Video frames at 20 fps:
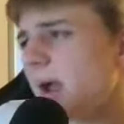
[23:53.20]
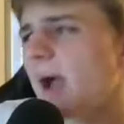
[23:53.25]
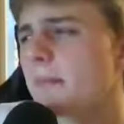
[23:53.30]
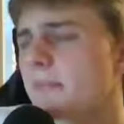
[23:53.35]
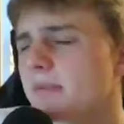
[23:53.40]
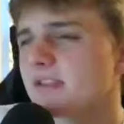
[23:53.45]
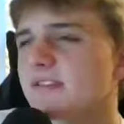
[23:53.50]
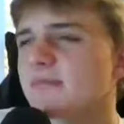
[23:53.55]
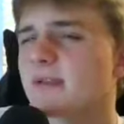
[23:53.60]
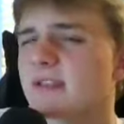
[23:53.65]
I
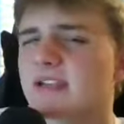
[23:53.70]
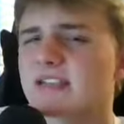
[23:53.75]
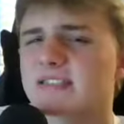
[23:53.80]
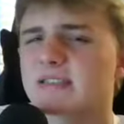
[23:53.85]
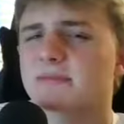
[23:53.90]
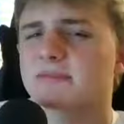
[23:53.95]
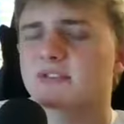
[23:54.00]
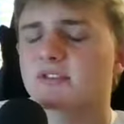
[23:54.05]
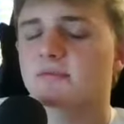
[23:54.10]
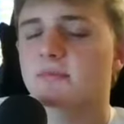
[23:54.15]
believe my next
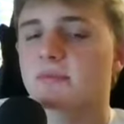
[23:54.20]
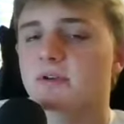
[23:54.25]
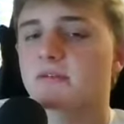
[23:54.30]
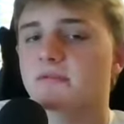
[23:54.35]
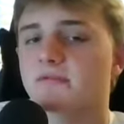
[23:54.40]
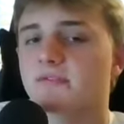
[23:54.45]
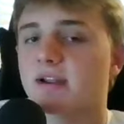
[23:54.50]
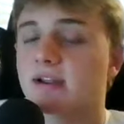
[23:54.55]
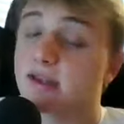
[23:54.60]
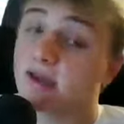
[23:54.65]
episode will be on
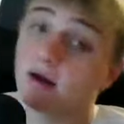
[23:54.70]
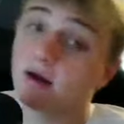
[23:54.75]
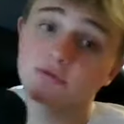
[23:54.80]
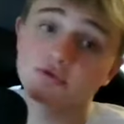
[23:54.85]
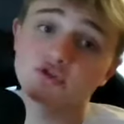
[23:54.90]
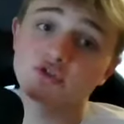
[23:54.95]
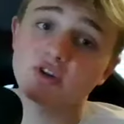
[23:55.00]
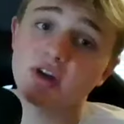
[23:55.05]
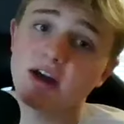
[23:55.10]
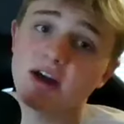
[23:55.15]
Friday. I'll
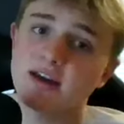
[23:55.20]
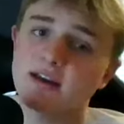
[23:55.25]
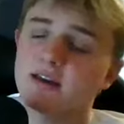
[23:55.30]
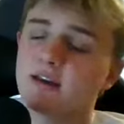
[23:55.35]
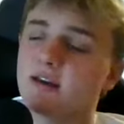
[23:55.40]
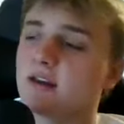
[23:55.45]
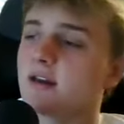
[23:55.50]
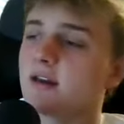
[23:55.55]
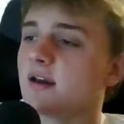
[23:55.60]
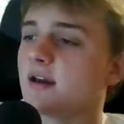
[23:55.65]
try.
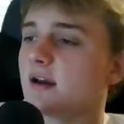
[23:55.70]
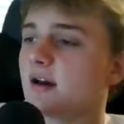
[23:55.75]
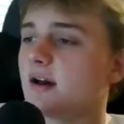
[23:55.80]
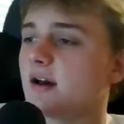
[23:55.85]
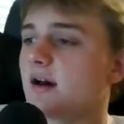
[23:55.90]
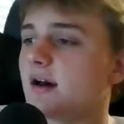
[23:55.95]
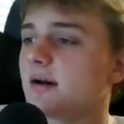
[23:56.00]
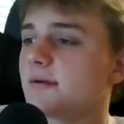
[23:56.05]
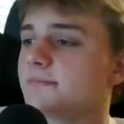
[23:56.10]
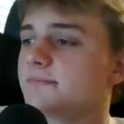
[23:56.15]

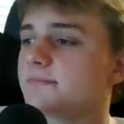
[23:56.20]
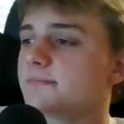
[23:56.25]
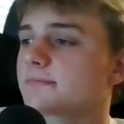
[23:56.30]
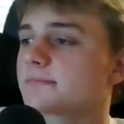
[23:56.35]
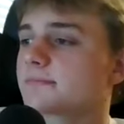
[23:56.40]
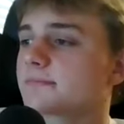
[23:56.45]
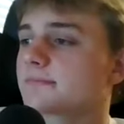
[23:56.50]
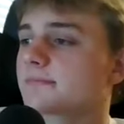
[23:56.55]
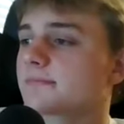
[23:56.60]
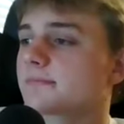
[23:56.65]
Um,
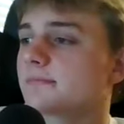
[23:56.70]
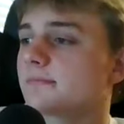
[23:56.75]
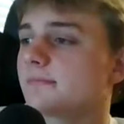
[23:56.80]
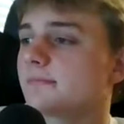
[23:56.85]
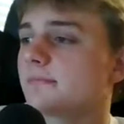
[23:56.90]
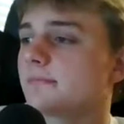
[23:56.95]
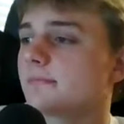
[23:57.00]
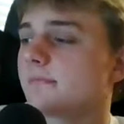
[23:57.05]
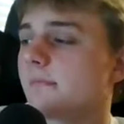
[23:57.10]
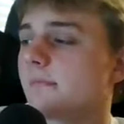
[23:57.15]

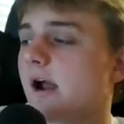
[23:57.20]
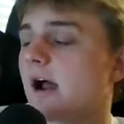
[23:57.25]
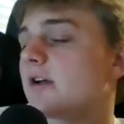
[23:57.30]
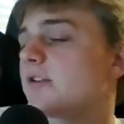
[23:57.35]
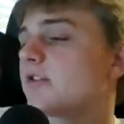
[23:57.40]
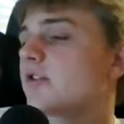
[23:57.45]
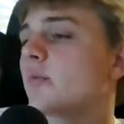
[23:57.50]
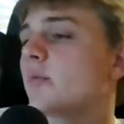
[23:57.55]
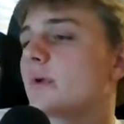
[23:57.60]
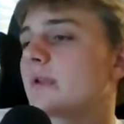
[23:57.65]
I
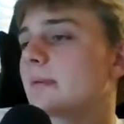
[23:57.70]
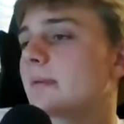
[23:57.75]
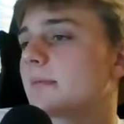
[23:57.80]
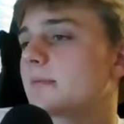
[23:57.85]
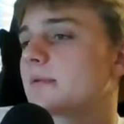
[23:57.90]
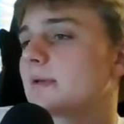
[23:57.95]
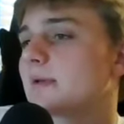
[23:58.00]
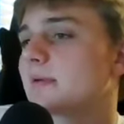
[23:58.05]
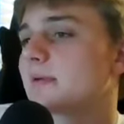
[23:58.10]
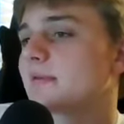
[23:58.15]
don't know when I'm gonna
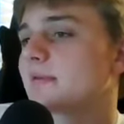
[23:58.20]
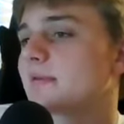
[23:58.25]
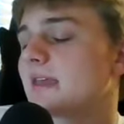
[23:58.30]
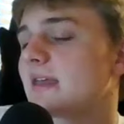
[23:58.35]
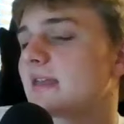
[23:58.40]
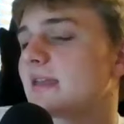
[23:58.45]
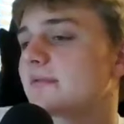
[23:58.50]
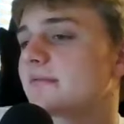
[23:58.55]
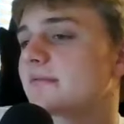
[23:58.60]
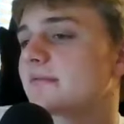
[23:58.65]
be able to get
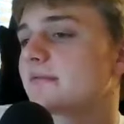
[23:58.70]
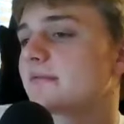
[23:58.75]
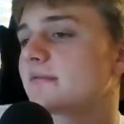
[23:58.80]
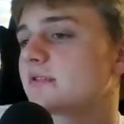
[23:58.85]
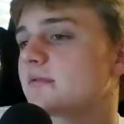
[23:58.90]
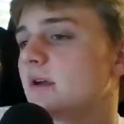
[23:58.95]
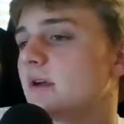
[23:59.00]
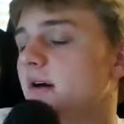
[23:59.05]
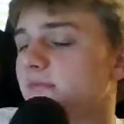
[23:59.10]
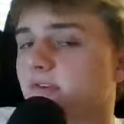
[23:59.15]

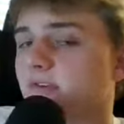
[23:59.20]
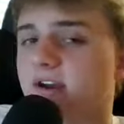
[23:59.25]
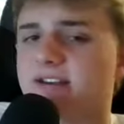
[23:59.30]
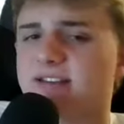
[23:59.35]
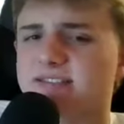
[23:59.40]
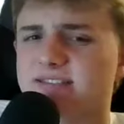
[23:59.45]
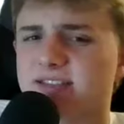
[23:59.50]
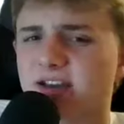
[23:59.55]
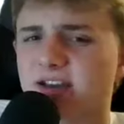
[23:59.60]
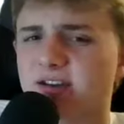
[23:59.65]
uh,
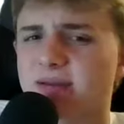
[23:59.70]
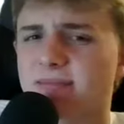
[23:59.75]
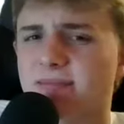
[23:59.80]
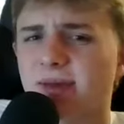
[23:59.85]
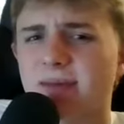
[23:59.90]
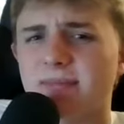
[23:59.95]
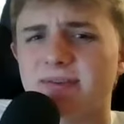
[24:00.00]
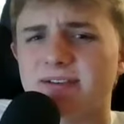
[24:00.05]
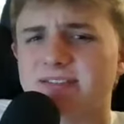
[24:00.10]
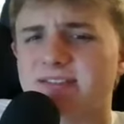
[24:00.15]
Fridays out. It
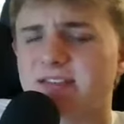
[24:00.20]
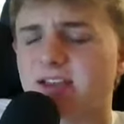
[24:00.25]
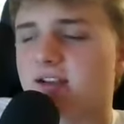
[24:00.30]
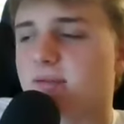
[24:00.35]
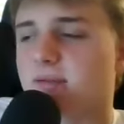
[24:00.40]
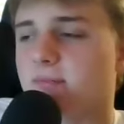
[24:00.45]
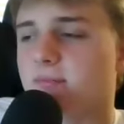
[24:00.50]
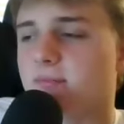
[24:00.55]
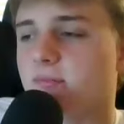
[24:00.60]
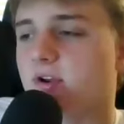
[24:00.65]
might be a
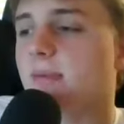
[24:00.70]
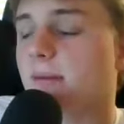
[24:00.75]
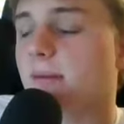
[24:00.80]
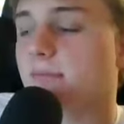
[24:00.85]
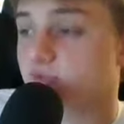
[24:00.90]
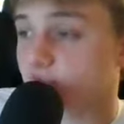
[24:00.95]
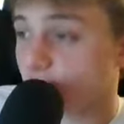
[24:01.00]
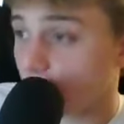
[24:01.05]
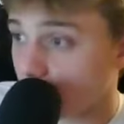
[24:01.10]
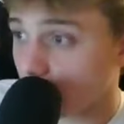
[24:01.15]
Saturday morning, but I'm
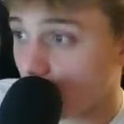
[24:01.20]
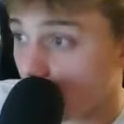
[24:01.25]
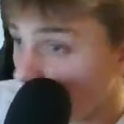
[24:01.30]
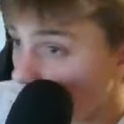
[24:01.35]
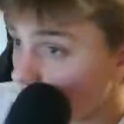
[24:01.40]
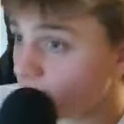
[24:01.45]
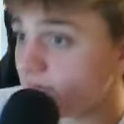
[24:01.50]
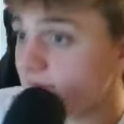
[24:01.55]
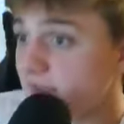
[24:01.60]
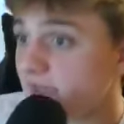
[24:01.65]
trying to
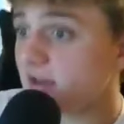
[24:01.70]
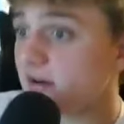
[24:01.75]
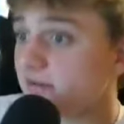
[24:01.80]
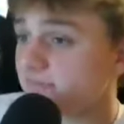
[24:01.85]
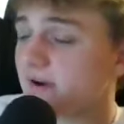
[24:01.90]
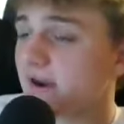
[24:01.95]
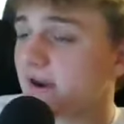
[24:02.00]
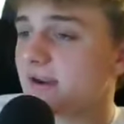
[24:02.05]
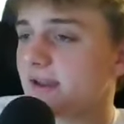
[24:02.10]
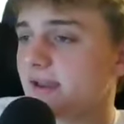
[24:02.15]
hopefully get on
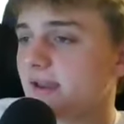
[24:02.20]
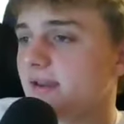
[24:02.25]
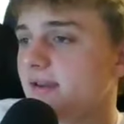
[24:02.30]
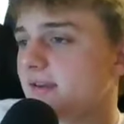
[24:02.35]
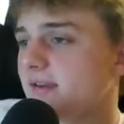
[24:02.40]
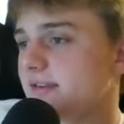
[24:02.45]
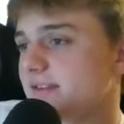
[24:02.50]
Friday.